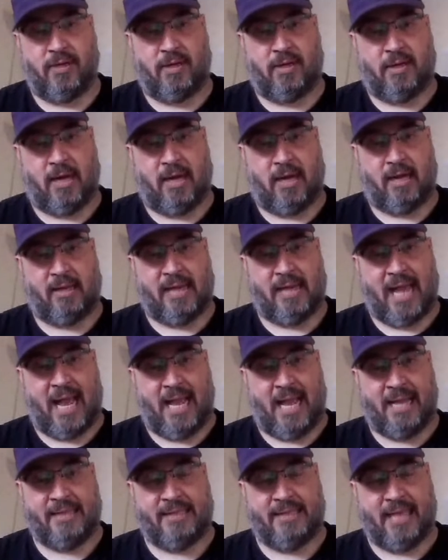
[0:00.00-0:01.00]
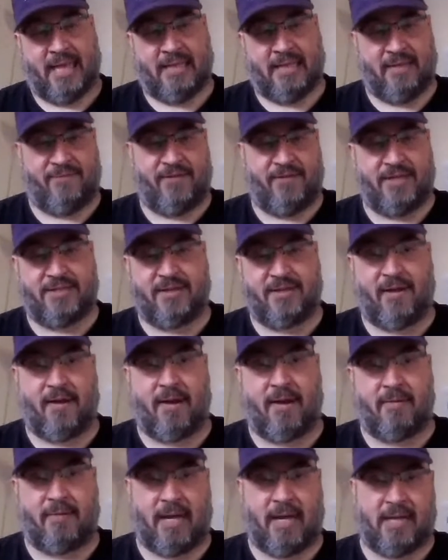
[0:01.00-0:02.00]
line, and if
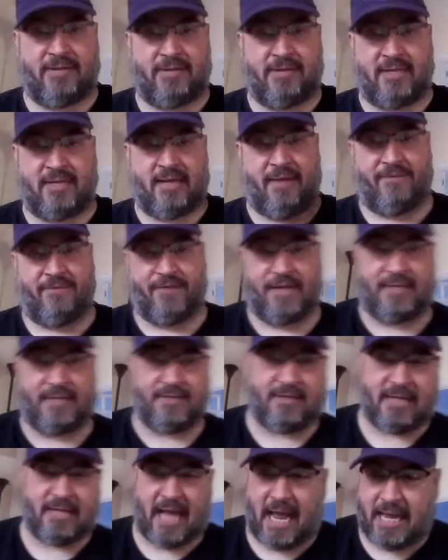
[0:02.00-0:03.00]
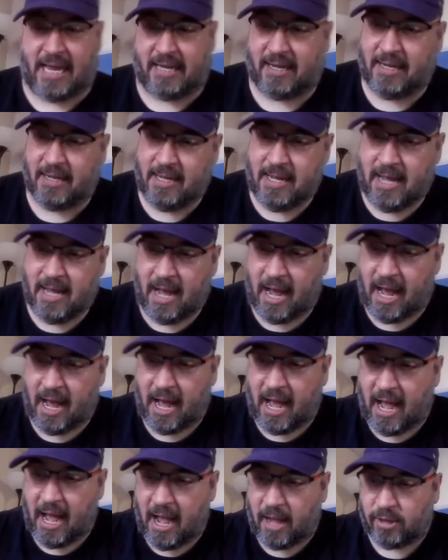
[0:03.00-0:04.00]
it's like
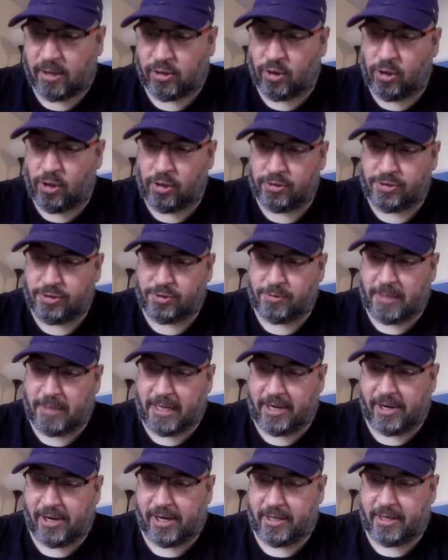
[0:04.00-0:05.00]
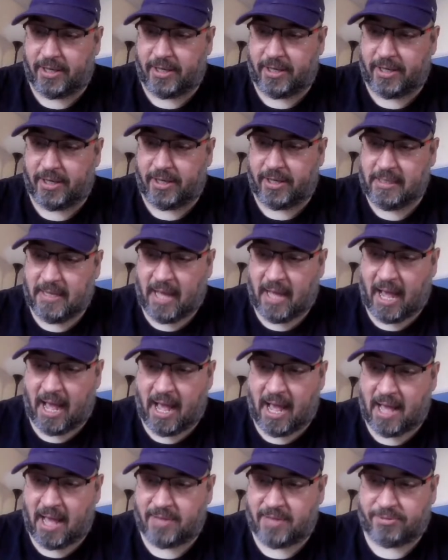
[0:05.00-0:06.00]
Cole Sweeter,
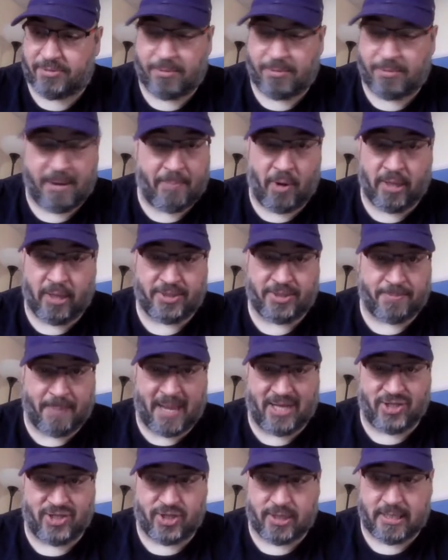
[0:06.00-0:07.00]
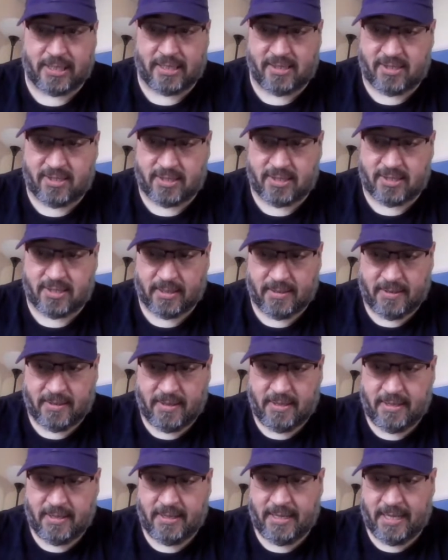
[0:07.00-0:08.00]
3-point specialist,
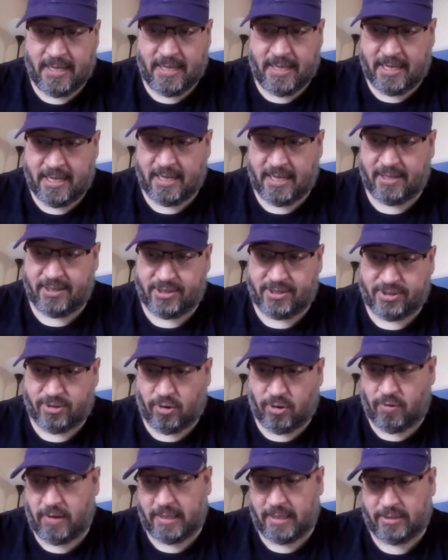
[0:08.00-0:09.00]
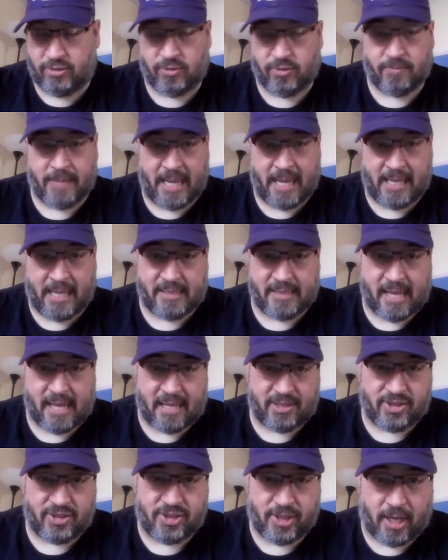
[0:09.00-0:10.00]
he's going to make
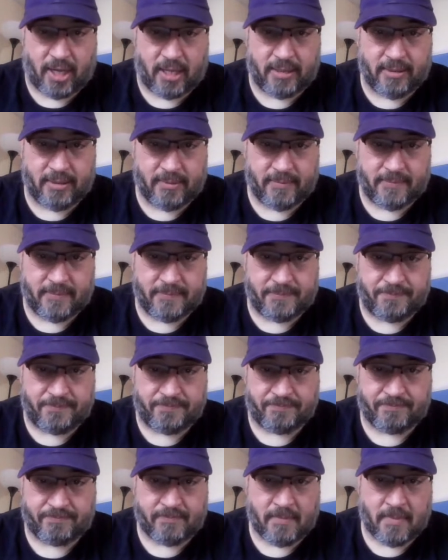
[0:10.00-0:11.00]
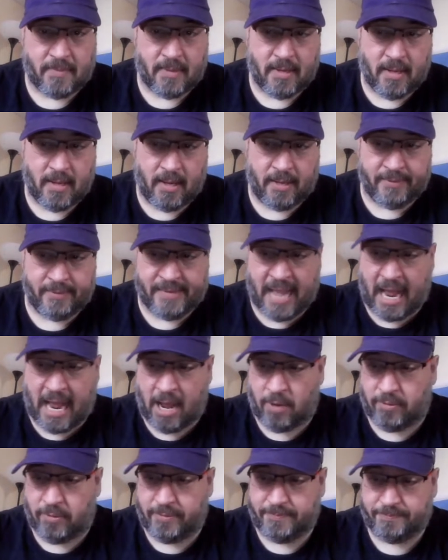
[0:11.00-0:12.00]
that shot.
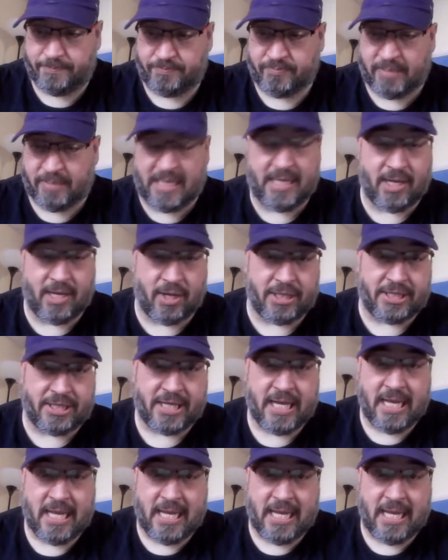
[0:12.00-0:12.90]
Now, because